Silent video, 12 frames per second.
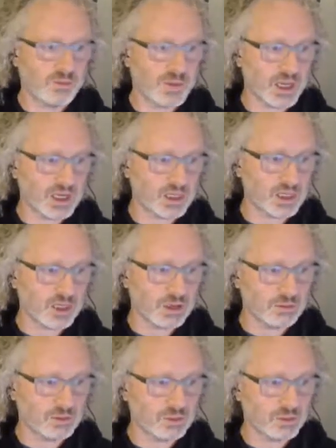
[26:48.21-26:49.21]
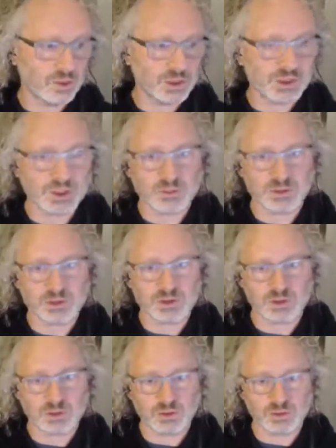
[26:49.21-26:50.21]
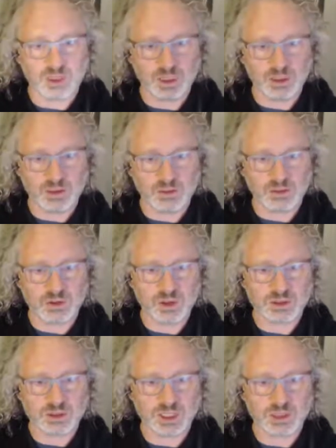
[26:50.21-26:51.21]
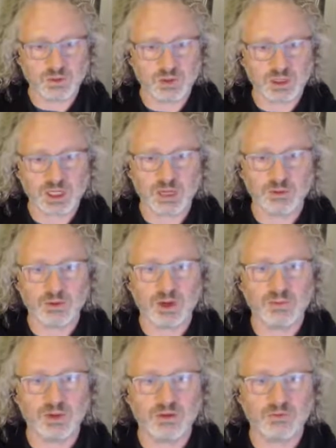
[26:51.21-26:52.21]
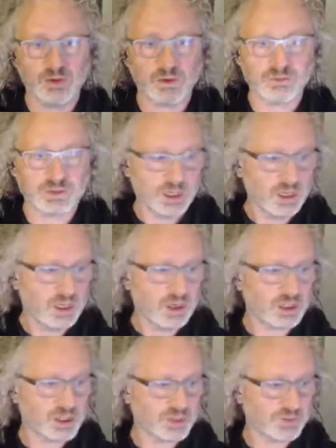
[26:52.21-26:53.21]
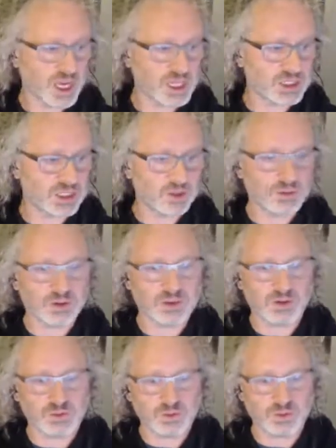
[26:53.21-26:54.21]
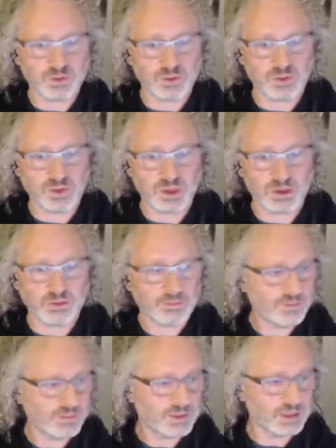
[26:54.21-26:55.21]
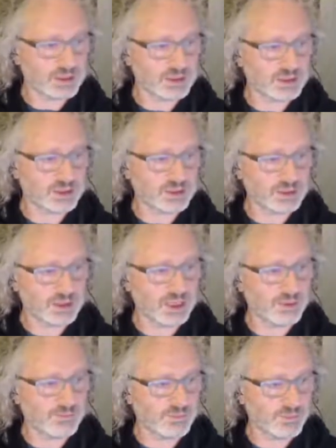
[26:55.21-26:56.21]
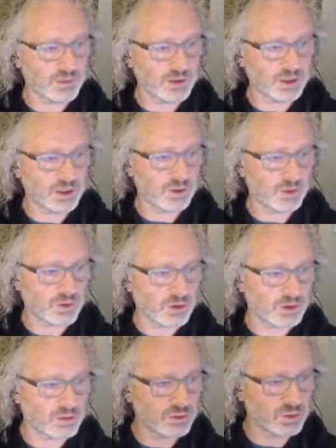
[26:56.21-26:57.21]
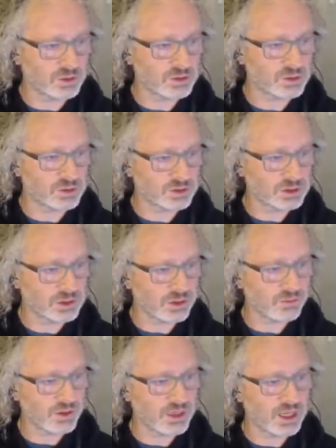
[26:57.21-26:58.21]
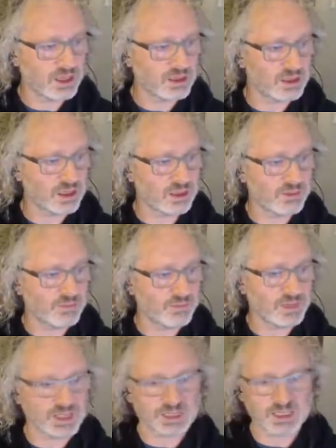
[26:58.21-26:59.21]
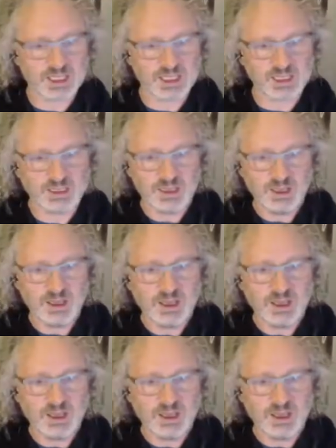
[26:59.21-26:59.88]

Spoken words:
But always open to those that want to collaborate and be involved. I'll just page a little bit through this. You're welcome, Will and Sophie and Magdalena.